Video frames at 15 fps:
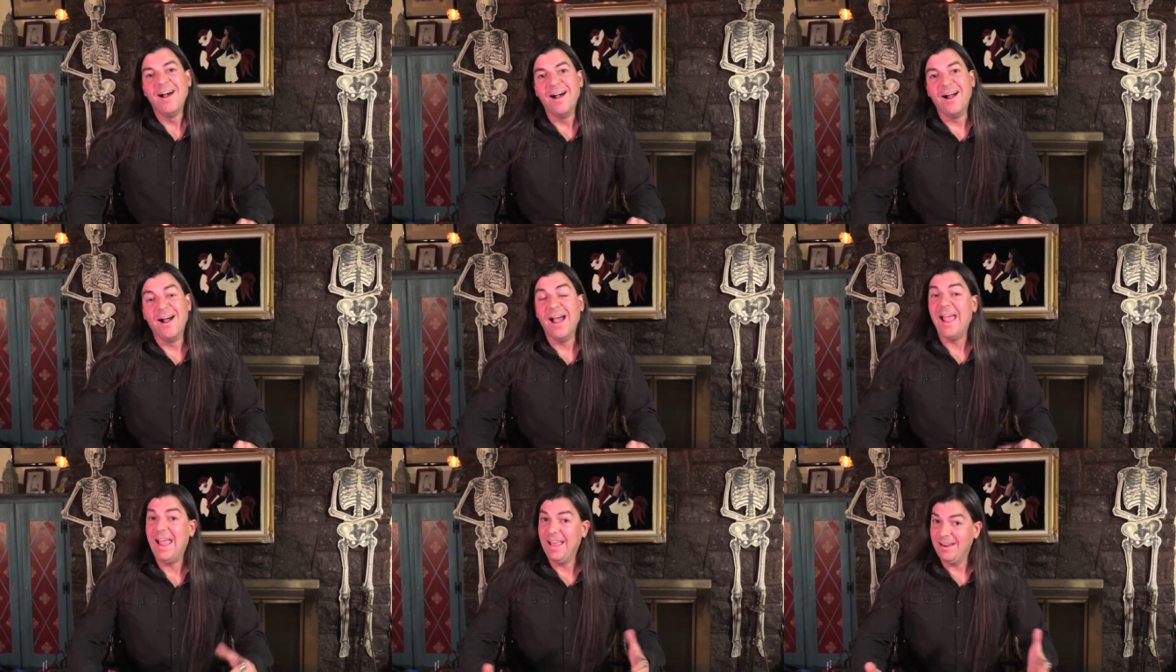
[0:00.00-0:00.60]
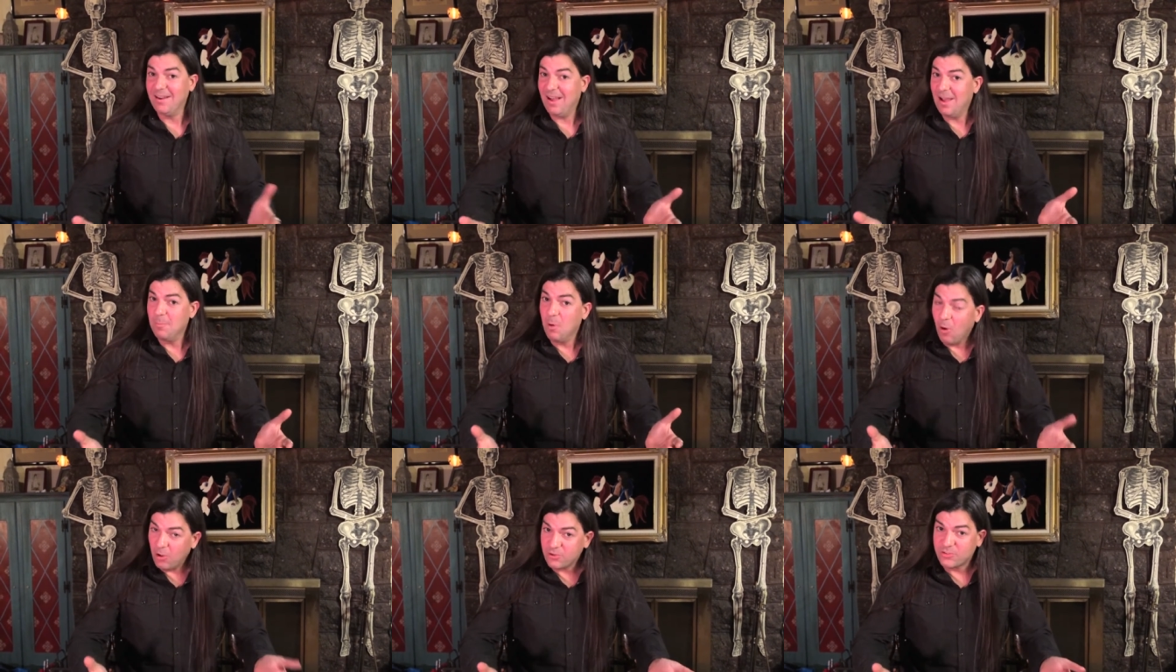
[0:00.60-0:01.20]
Uh, and
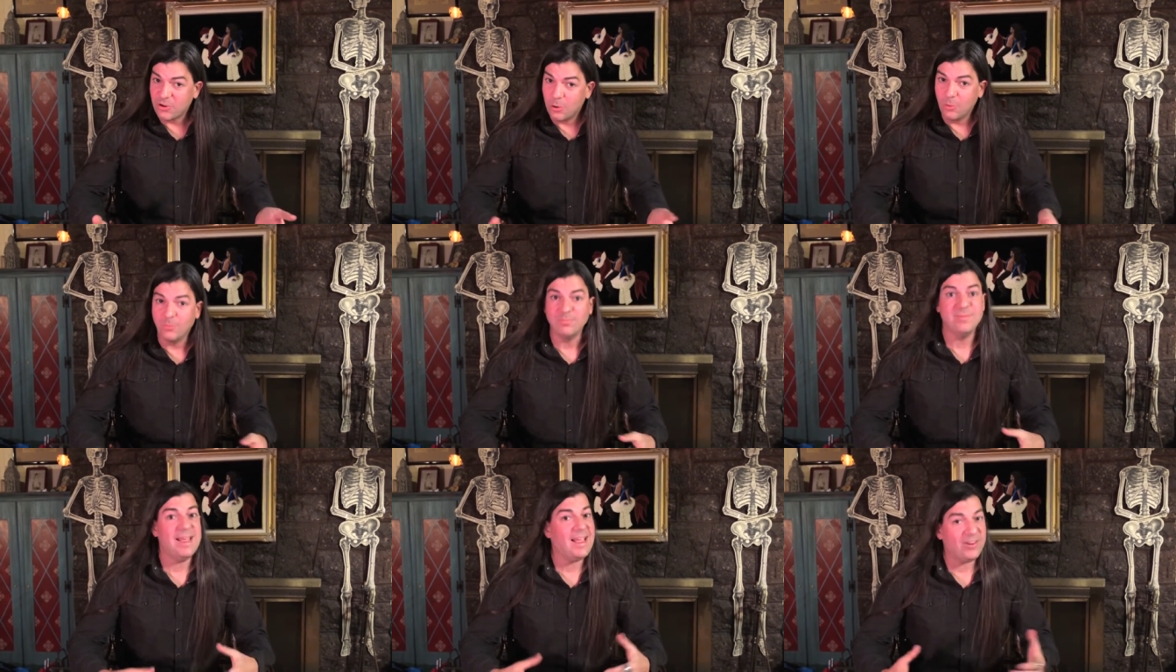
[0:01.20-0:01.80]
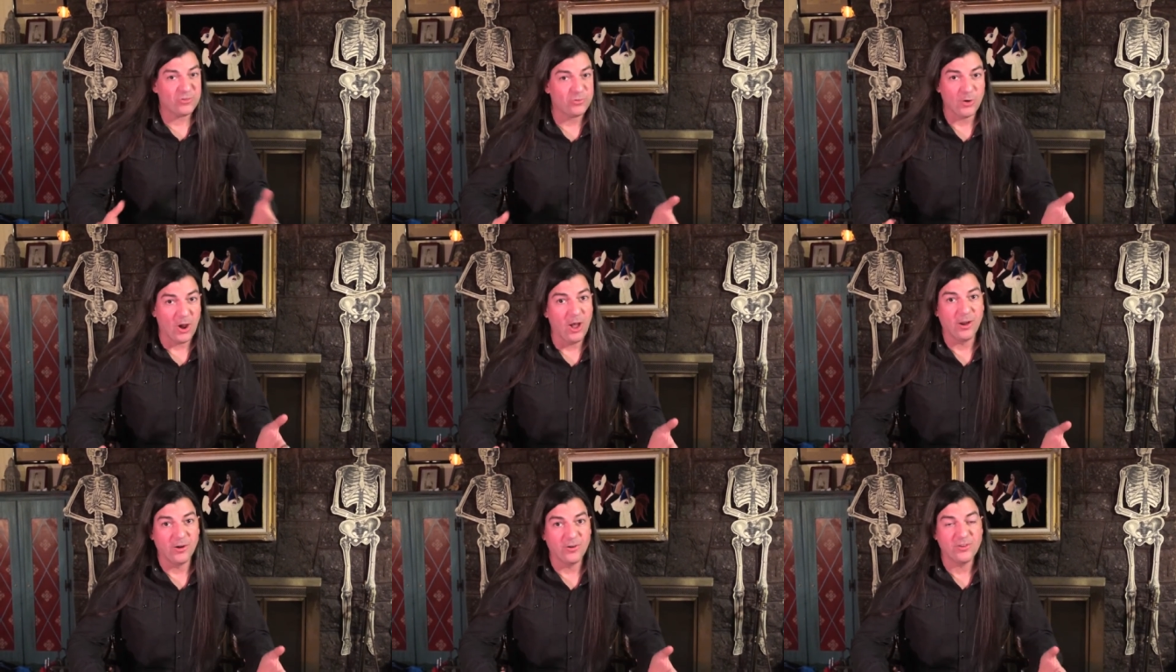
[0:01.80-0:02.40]
I'm also extra
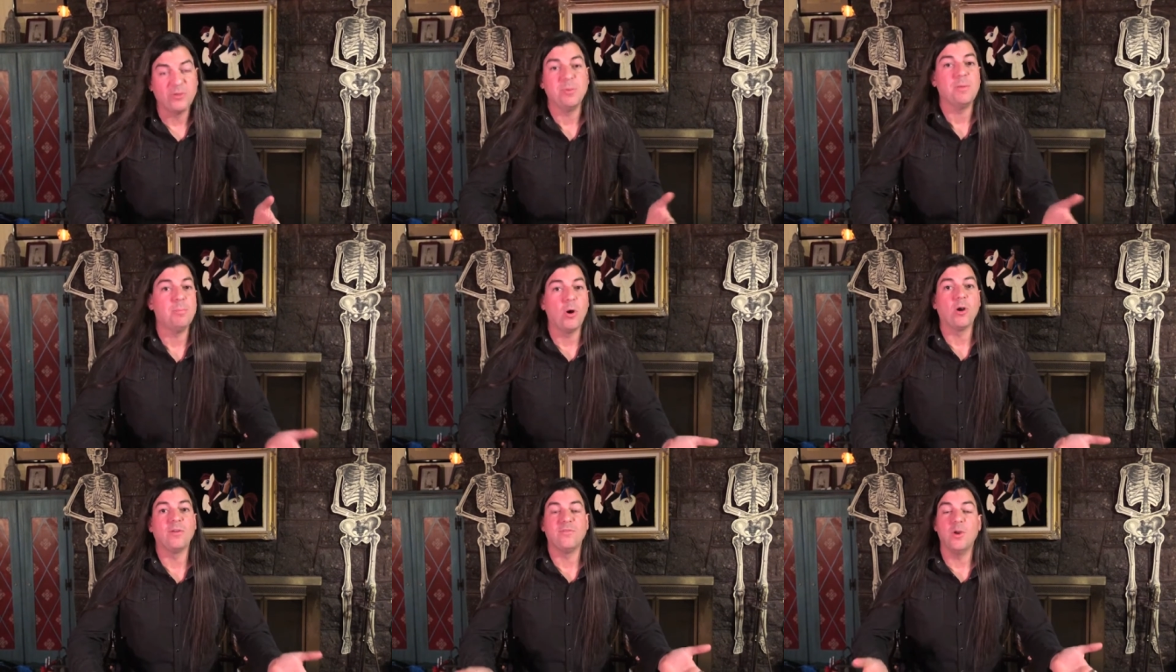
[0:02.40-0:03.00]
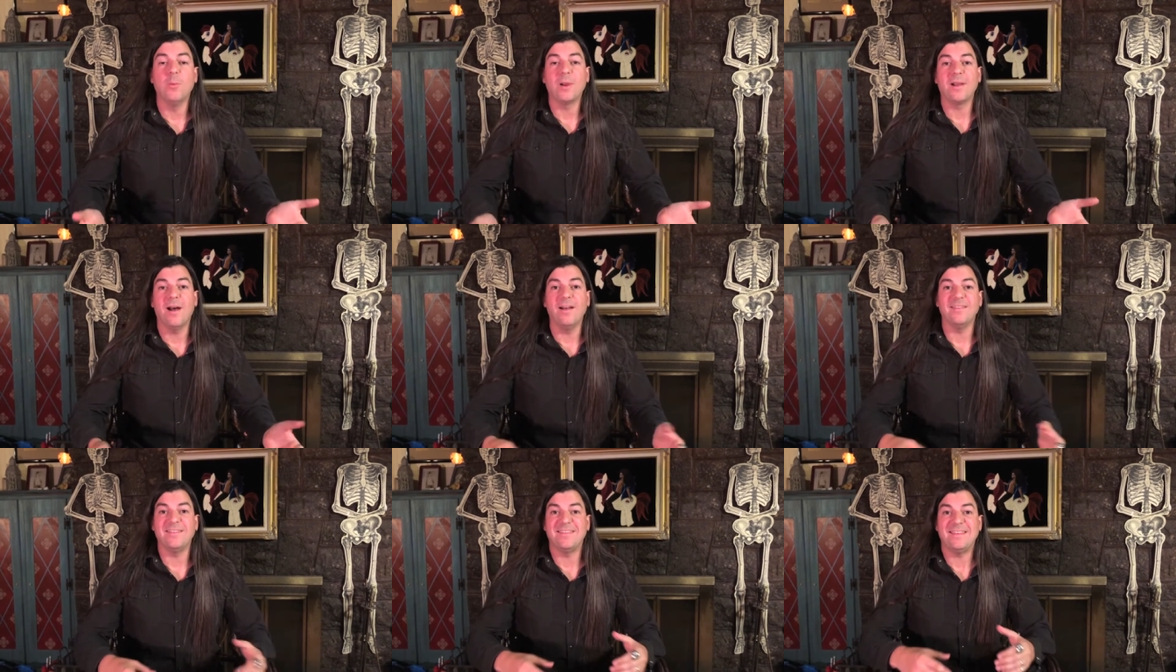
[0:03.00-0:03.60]
honored to be part of
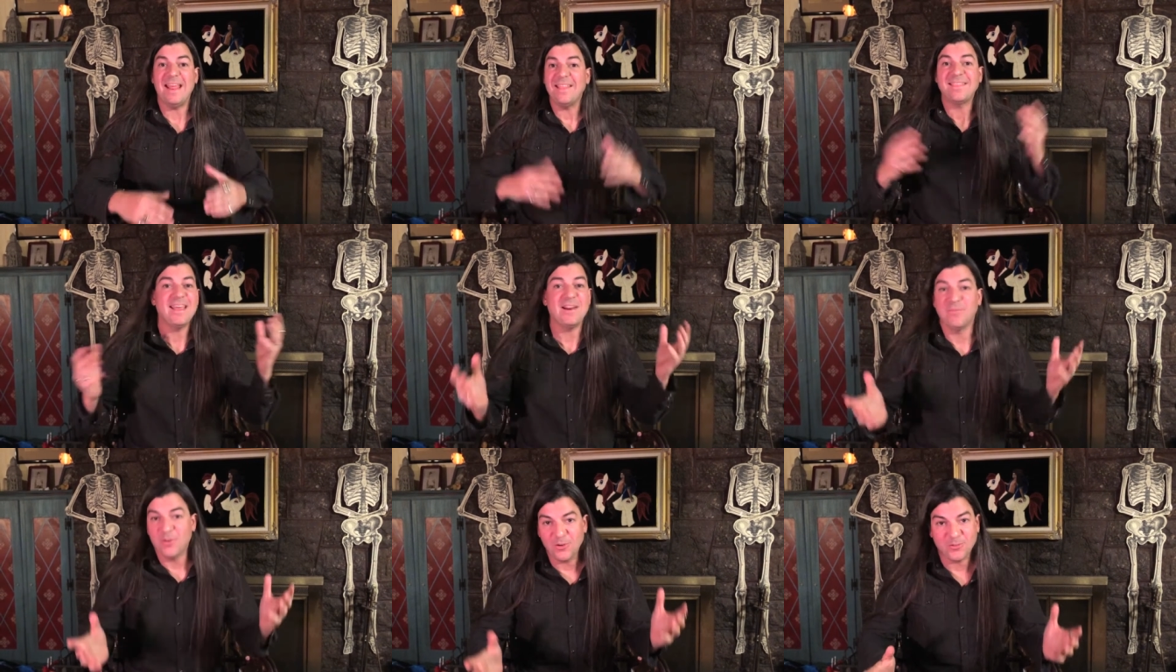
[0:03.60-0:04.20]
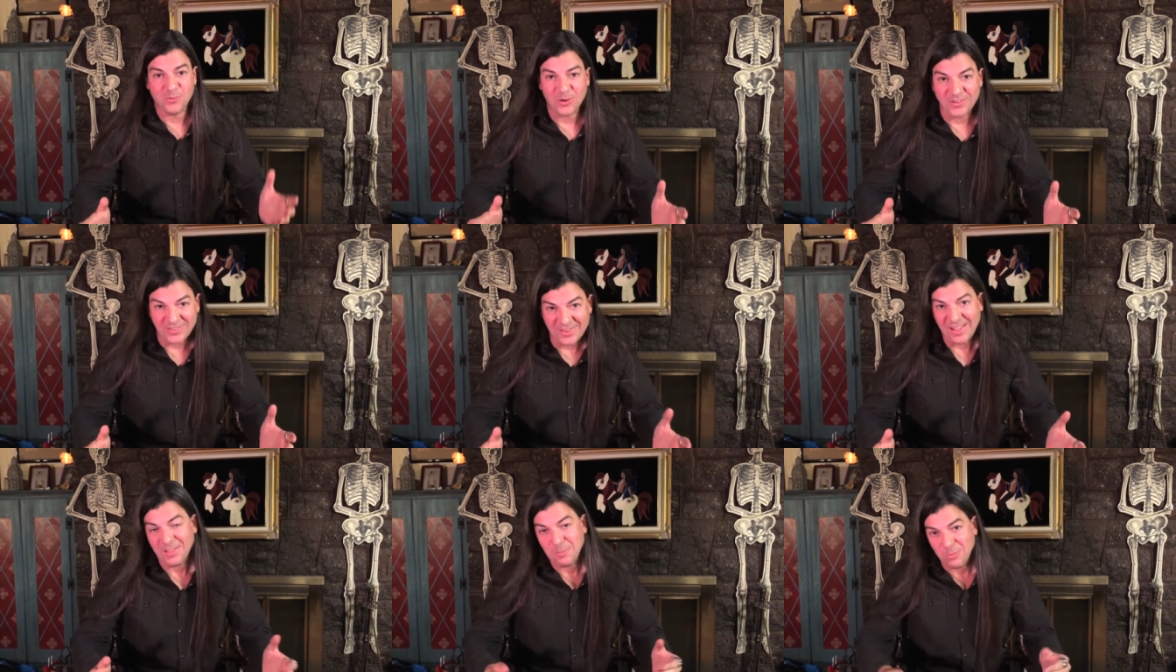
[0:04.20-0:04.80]
Youmacon's tenth anniversary
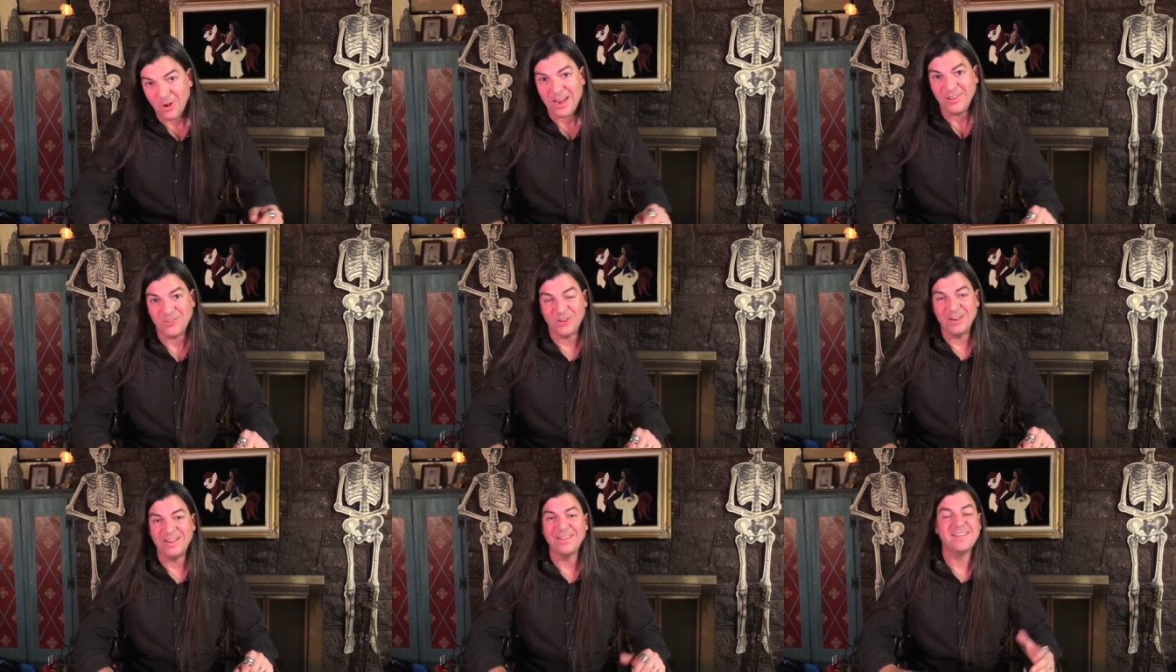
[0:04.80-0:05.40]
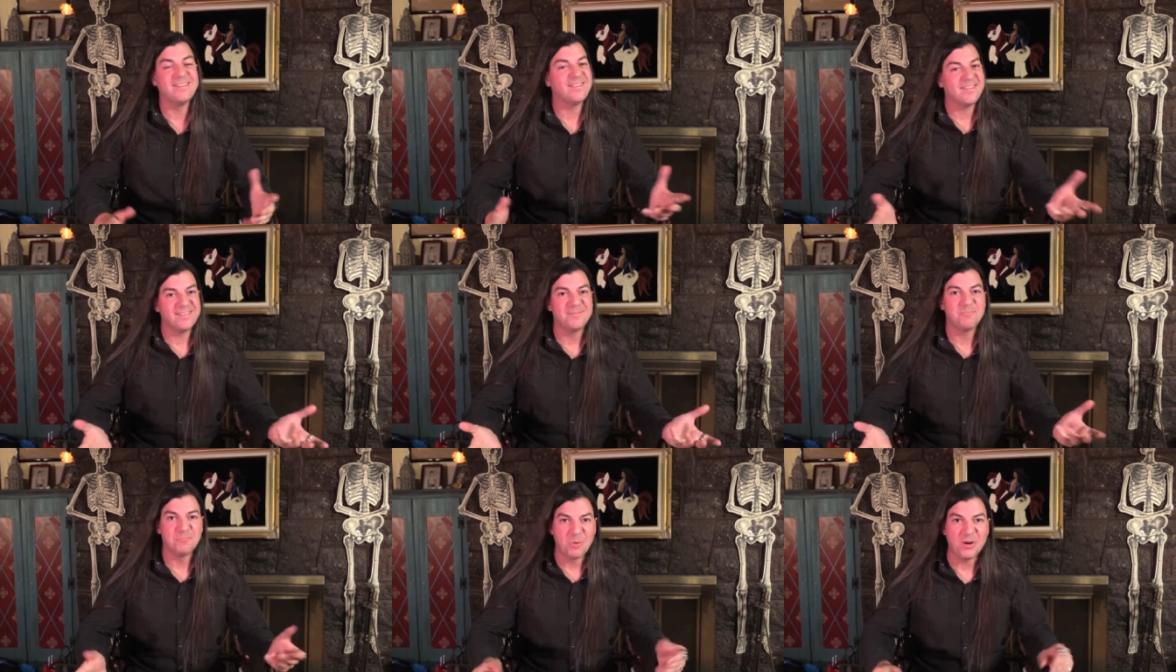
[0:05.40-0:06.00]
celebration.
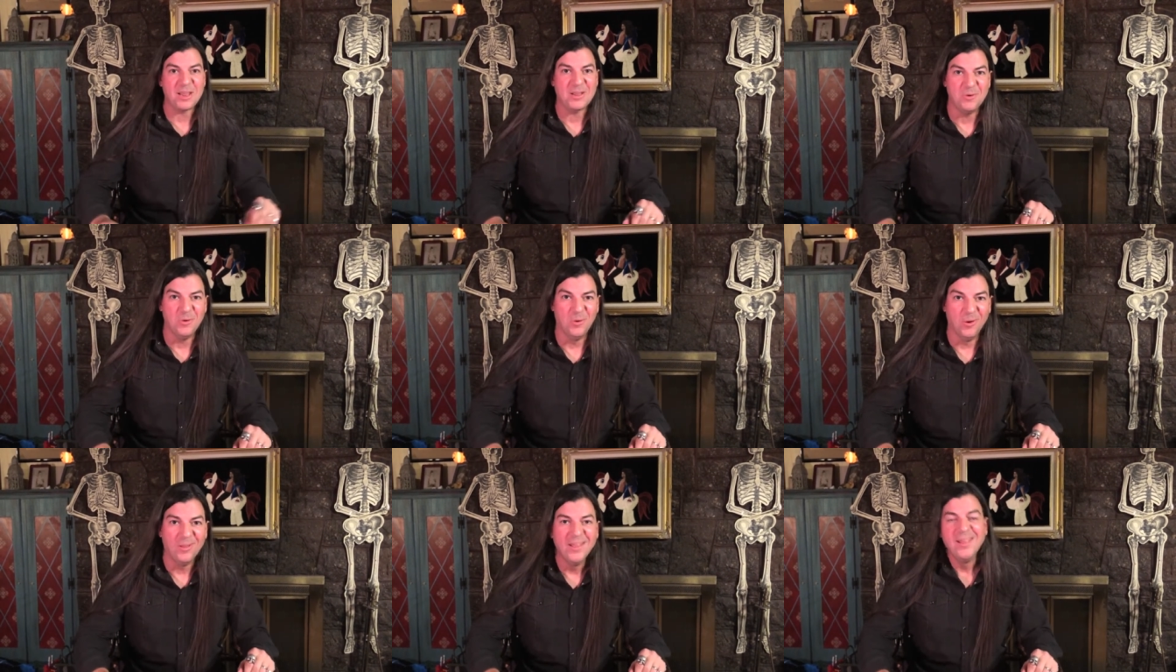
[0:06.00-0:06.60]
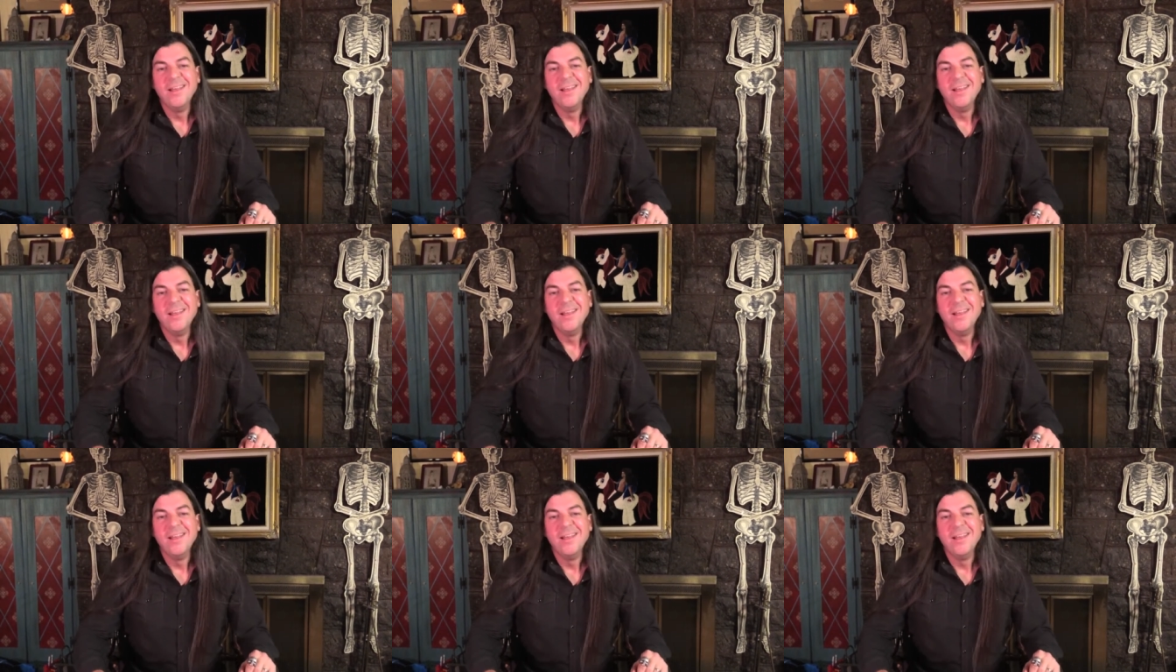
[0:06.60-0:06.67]
It's pretty cool.